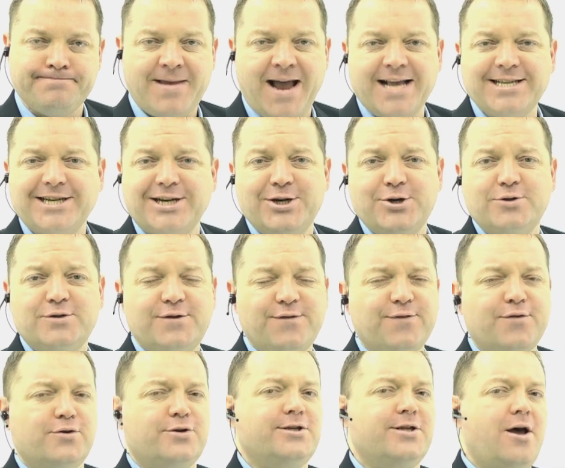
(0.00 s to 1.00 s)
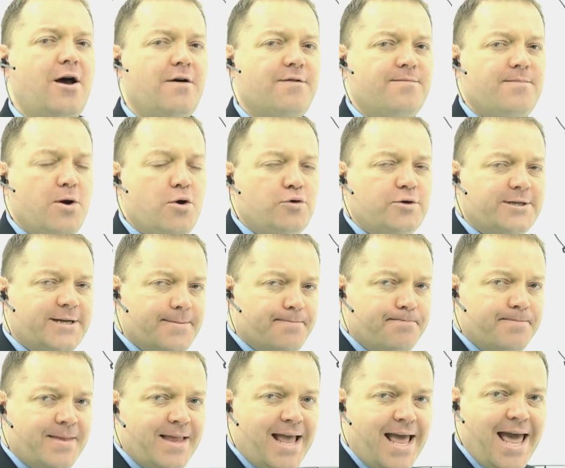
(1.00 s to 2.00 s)
That's like Newton's first law of motion.
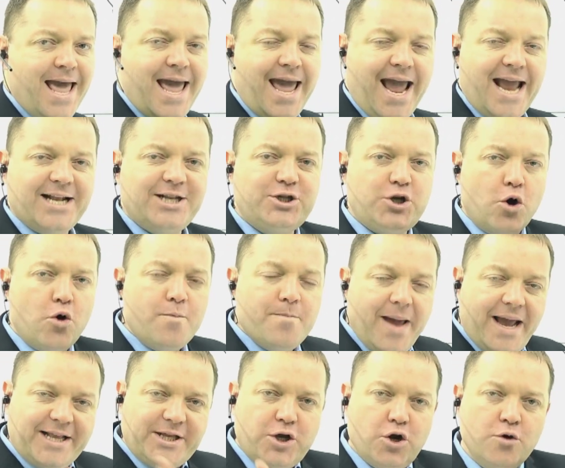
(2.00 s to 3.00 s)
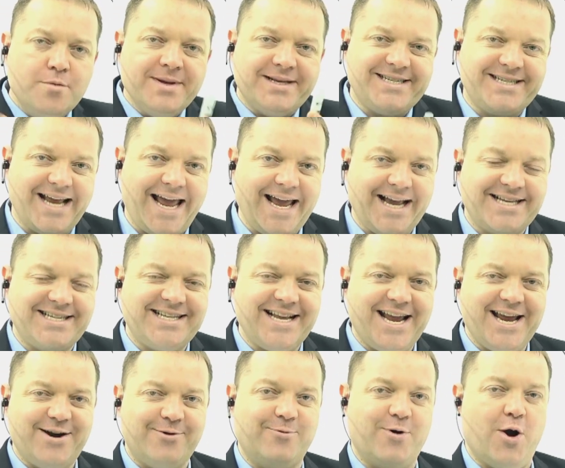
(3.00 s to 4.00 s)
And don't make two mistakes
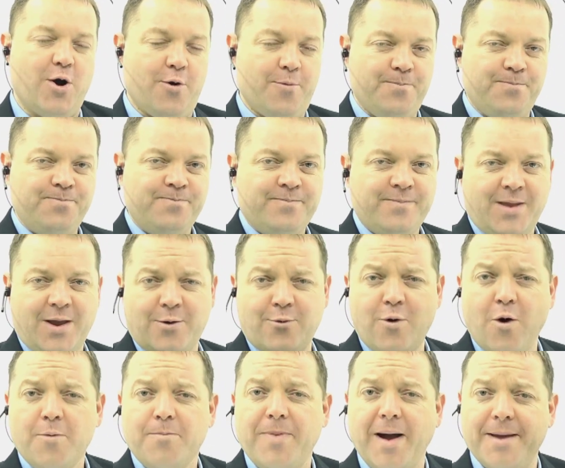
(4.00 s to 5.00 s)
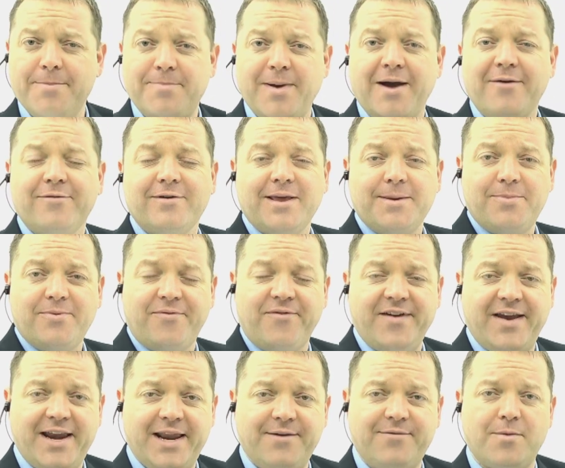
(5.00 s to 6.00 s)
in a row. A quote by Beverly
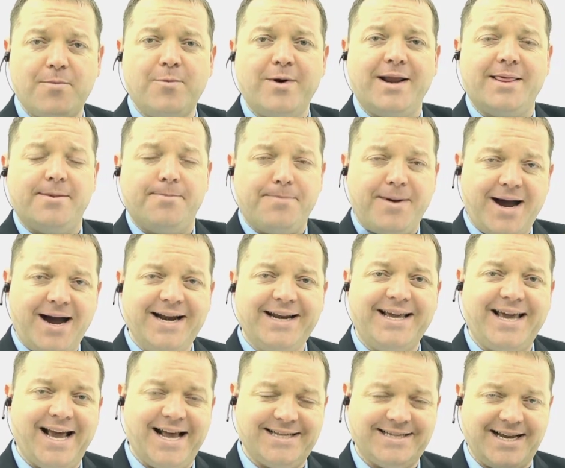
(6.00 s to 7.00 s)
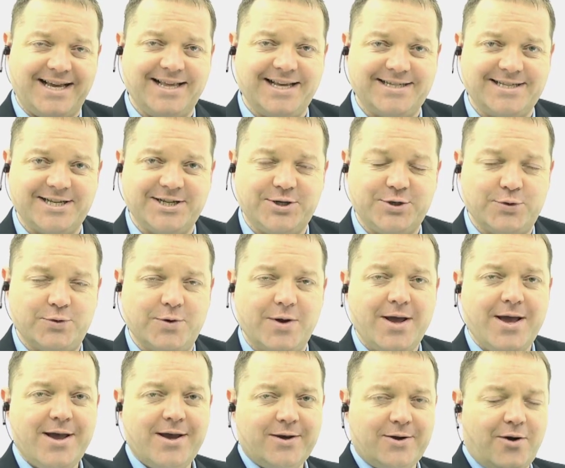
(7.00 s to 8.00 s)
Buffini from one of the podcasts I listened to
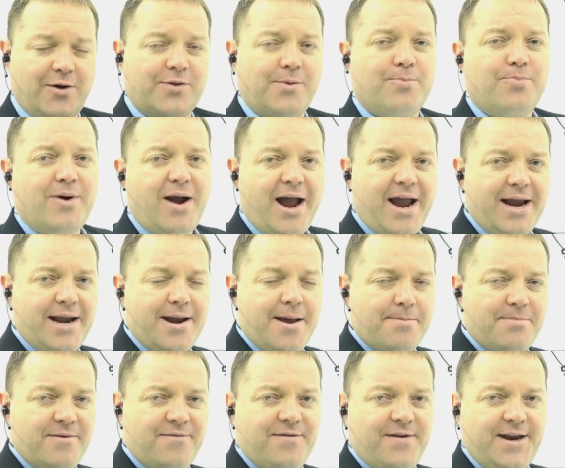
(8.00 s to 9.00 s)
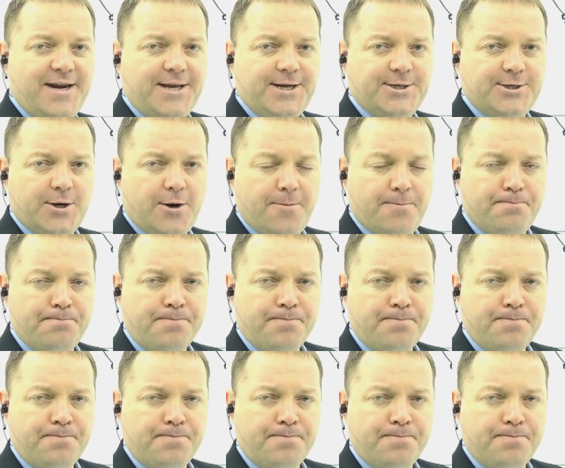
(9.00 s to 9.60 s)
called The Brian Buffini Show.